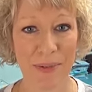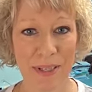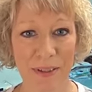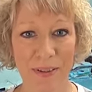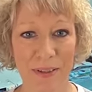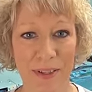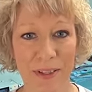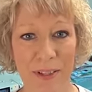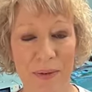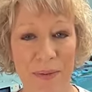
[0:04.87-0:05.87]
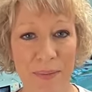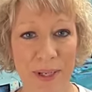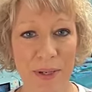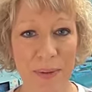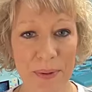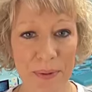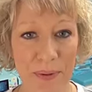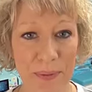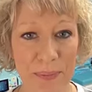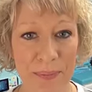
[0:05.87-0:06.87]
here in my quilt
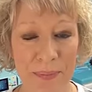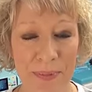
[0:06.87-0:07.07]
room,